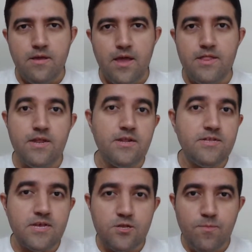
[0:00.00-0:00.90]
And then in
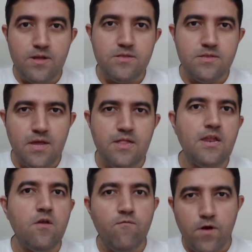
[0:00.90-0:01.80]
6 months, and
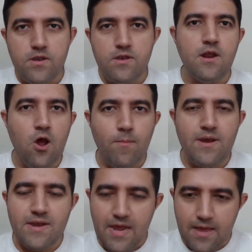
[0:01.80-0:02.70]
then in 1 year, how
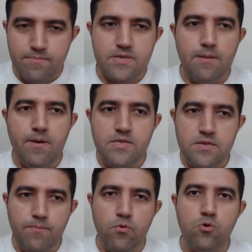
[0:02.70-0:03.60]
many times am I
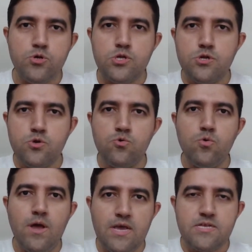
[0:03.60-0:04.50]
supposed
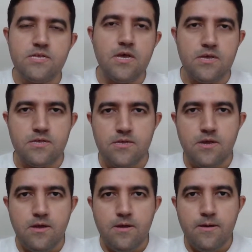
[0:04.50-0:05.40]
to exercise?
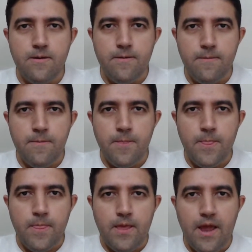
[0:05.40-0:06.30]

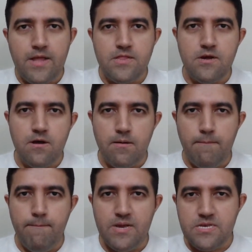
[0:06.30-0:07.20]
And the
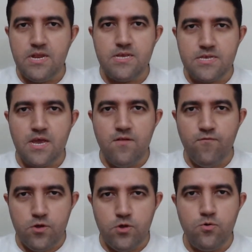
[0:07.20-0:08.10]
measuring scale
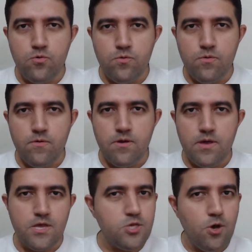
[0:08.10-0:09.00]
for you
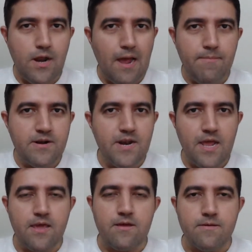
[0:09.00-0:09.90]
is your habit
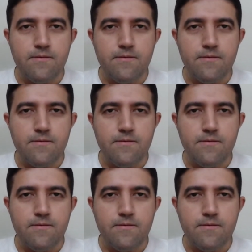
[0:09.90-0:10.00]
tracking.